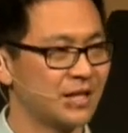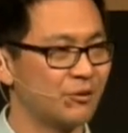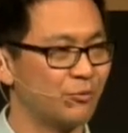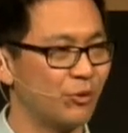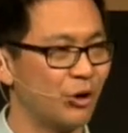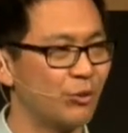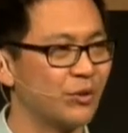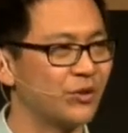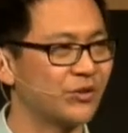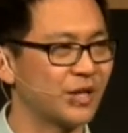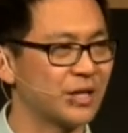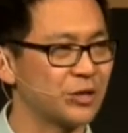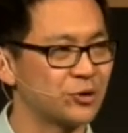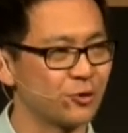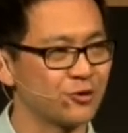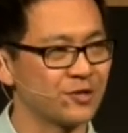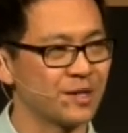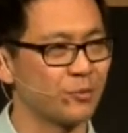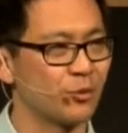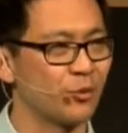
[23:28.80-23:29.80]
Well, we've seen
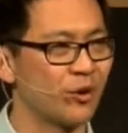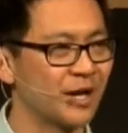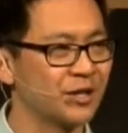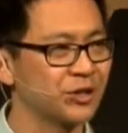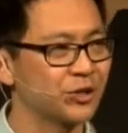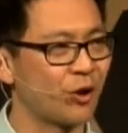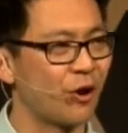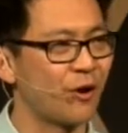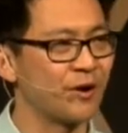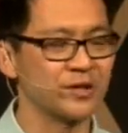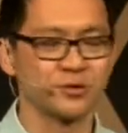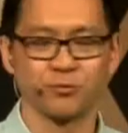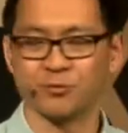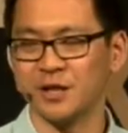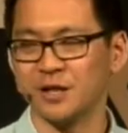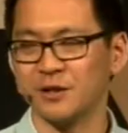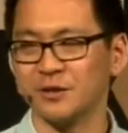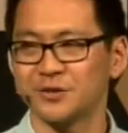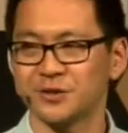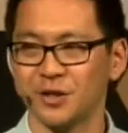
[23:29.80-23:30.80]
truth number 1, God is
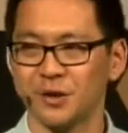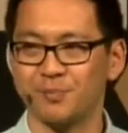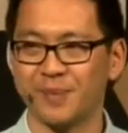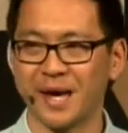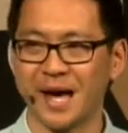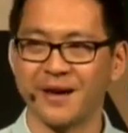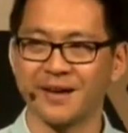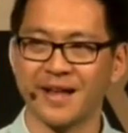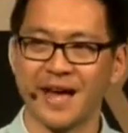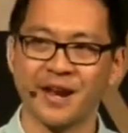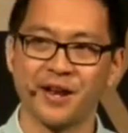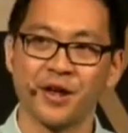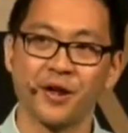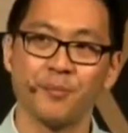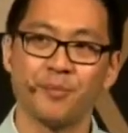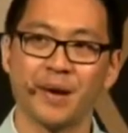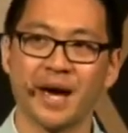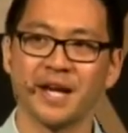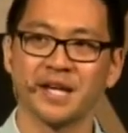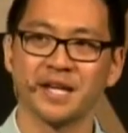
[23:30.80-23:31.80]
real, so bow down and
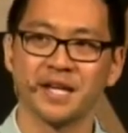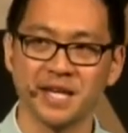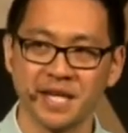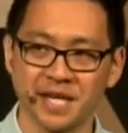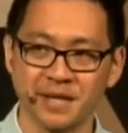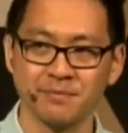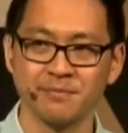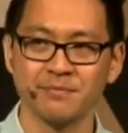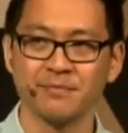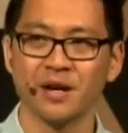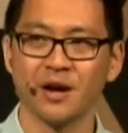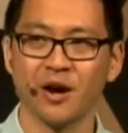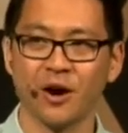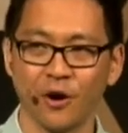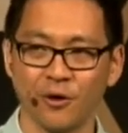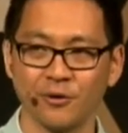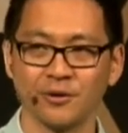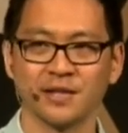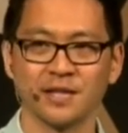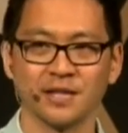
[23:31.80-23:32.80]
obey Him
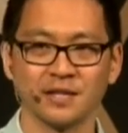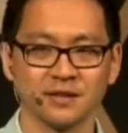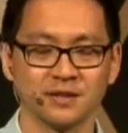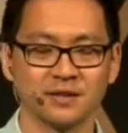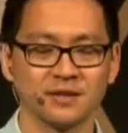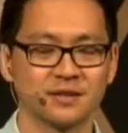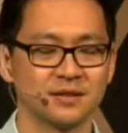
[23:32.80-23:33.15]
only.